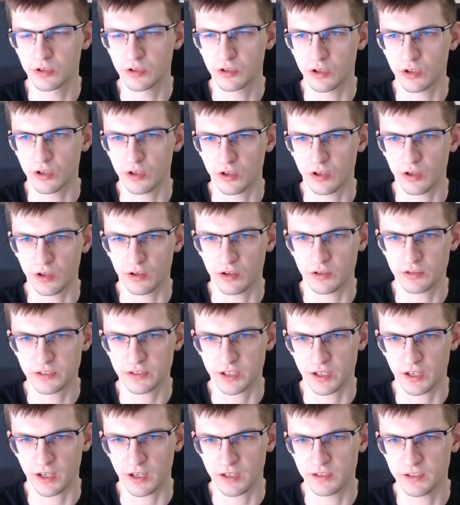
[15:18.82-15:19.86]
uh,
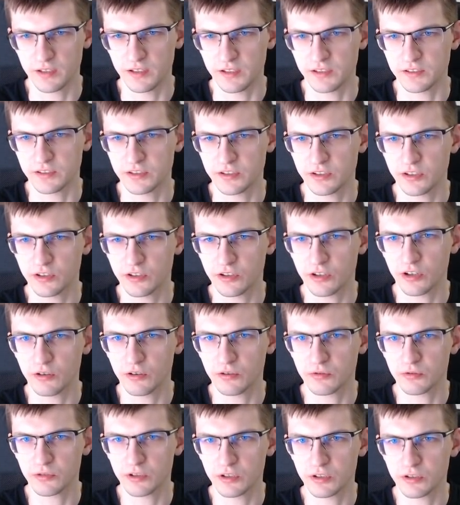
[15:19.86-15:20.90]
say I D is zero,
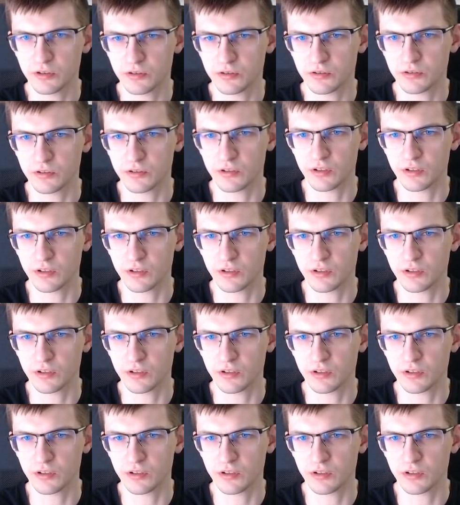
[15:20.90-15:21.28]
return